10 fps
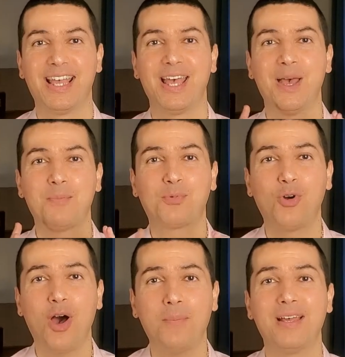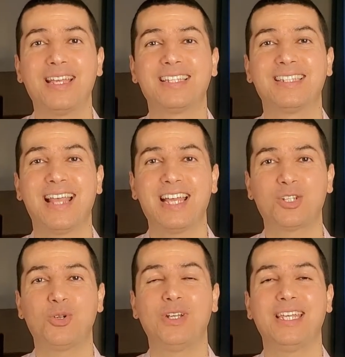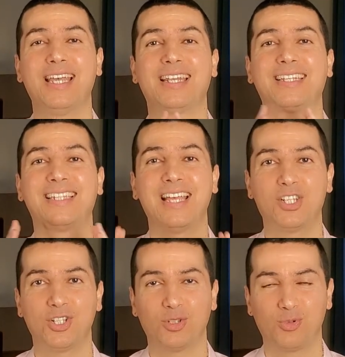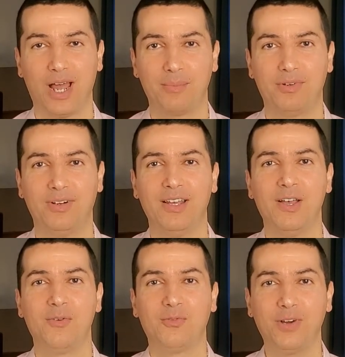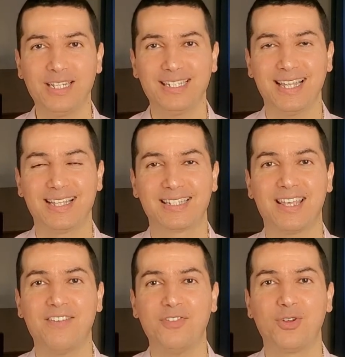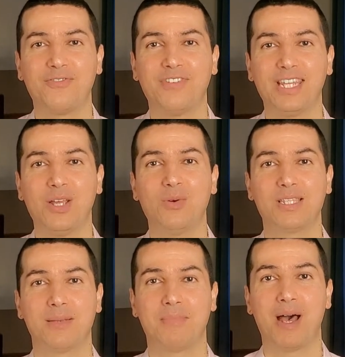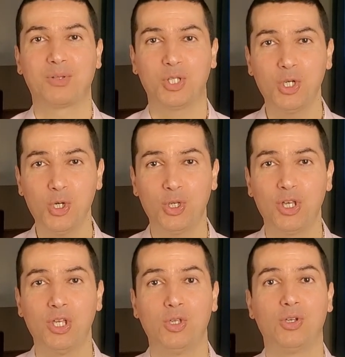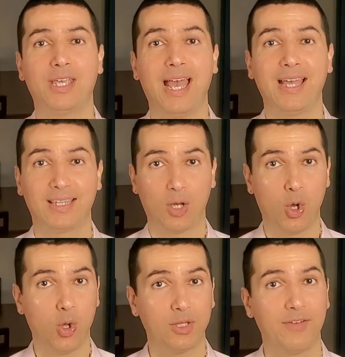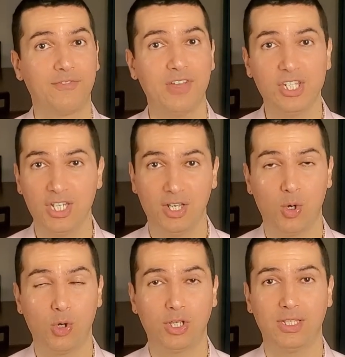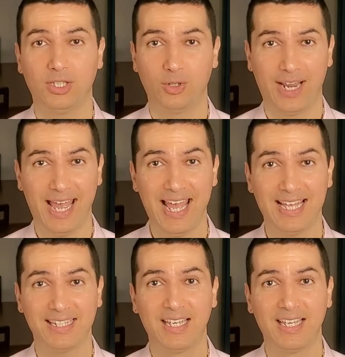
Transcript: A prop is naturally an attention grabber. For instance, if your video is about hook, you can't hold a fishing hook in your hand.